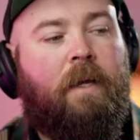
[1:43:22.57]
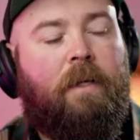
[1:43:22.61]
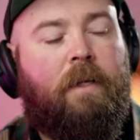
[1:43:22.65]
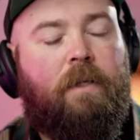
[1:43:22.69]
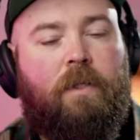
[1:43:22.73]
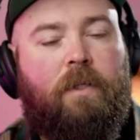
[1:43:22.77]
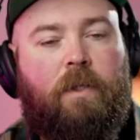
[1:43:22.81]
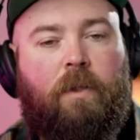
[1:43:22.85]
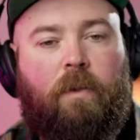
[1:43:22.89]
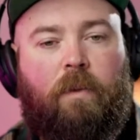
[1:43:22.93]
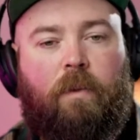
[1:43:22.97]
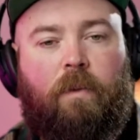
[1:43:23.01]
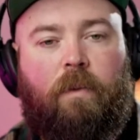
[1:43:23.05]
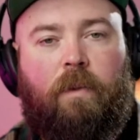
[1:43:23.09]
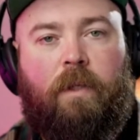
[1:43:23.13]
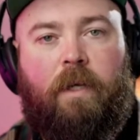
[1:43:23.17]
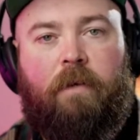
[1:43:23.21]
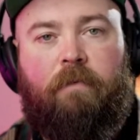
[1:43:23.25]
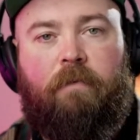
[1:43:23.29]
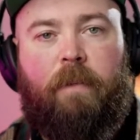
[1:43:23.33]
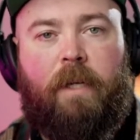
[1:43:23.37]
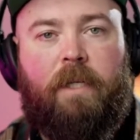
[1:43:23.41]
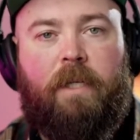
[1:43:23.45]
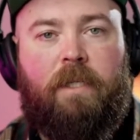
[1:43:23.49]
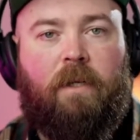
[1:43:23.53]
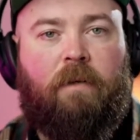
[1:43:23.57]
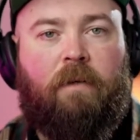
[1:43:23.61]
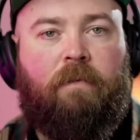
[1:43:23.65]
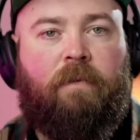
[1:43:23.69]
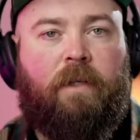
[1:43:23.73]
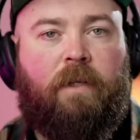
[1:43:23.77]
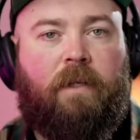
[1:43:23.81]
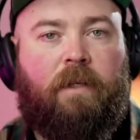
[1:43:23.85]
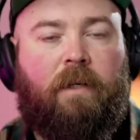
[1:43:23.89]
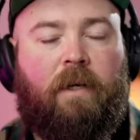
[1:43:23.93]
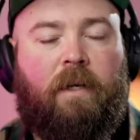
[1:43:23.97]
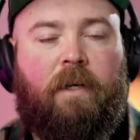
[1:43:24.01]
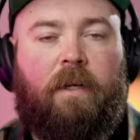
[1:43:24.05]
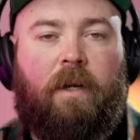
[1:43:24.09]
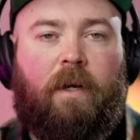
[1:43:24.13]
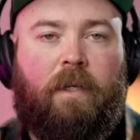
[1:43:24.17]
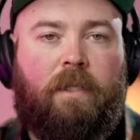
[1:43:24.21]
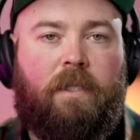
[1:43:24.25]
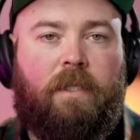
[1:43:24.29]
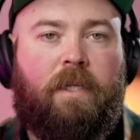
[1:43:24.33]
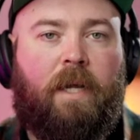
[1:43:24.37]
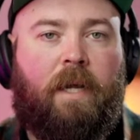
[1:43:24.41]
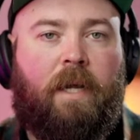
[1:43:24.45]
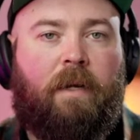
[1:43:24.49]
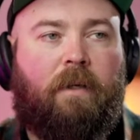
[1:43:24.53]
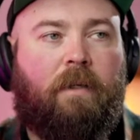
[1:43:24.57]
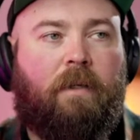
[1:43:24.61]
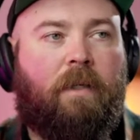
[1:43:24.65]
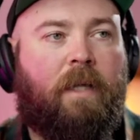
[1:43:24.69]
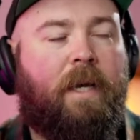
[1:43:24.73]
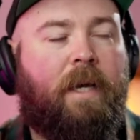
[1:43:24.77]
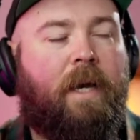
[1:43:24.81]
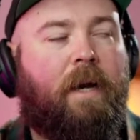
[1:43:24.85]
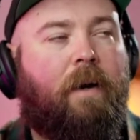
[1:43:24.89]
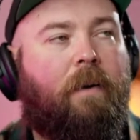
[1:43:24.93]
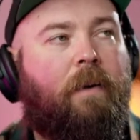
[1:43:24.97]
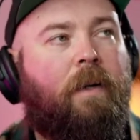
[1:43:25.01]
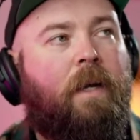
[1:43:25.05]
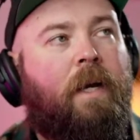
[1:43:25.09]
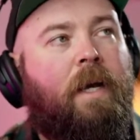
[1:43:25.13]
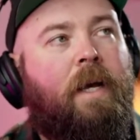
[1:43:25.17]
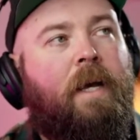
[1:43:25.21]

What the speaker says: to give myself a non-standard layout.